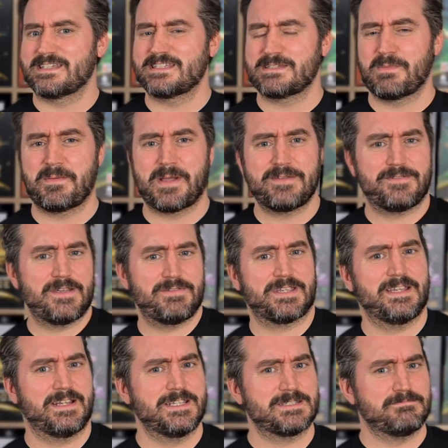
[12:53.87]
and some of my favourite
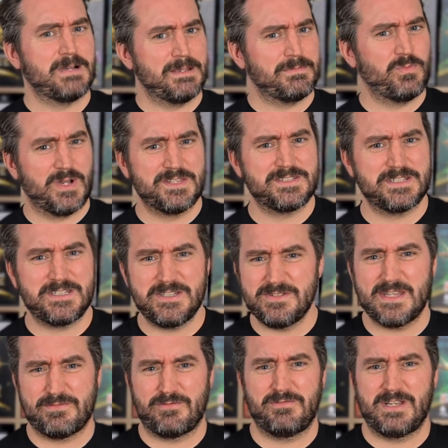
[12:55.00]
killers might be ones that you
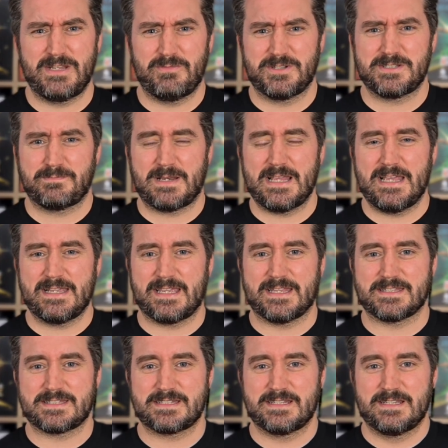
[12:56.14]
never really want to play
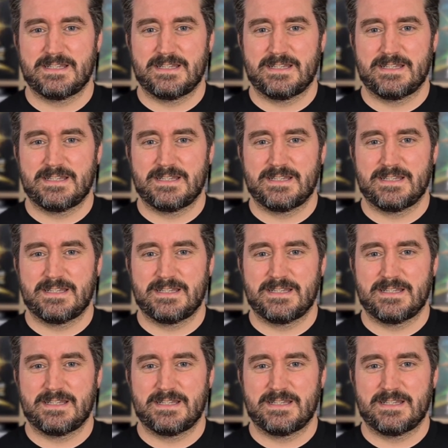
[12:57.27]
against.